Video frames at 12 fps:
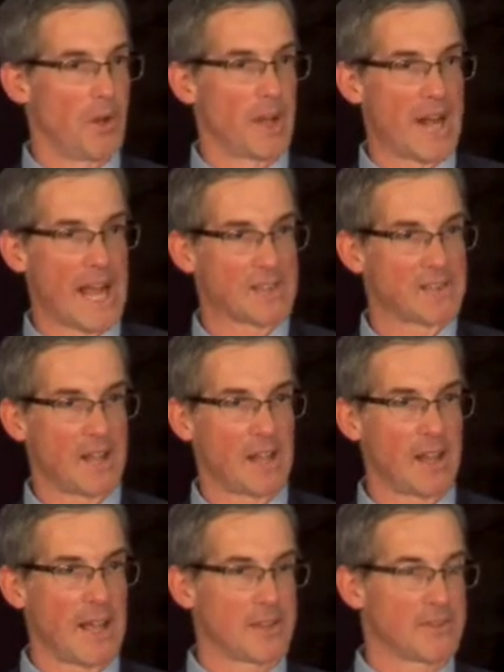on an asset
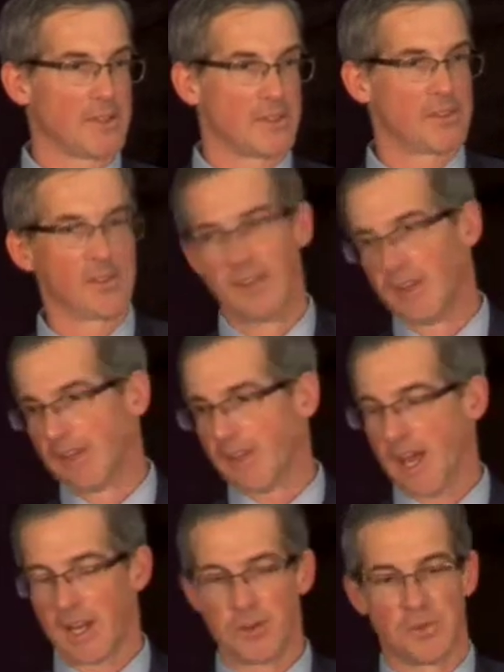class that's
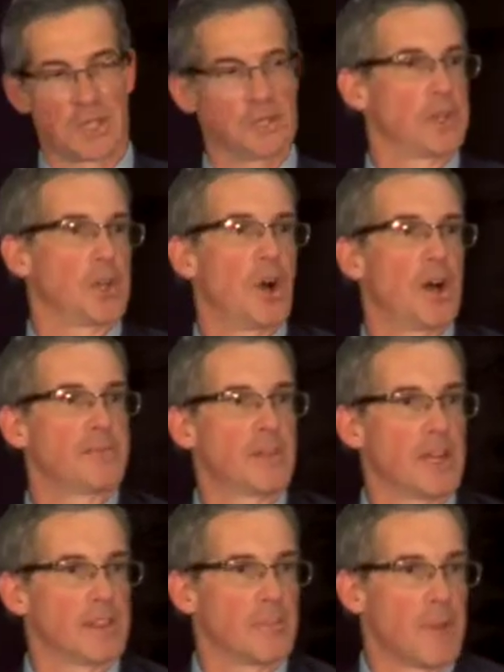got a utility
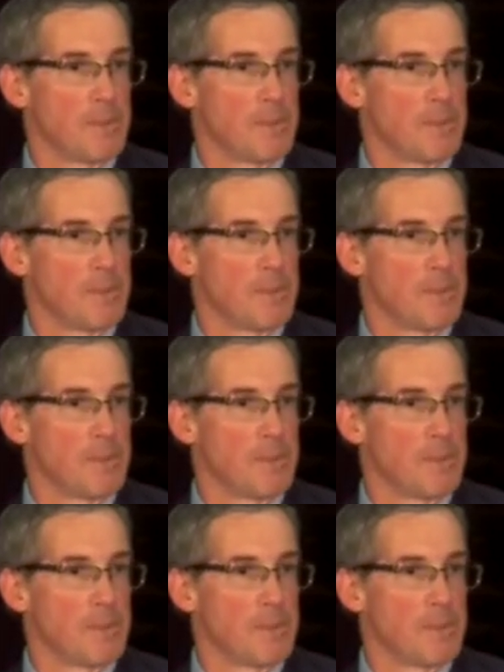offtake that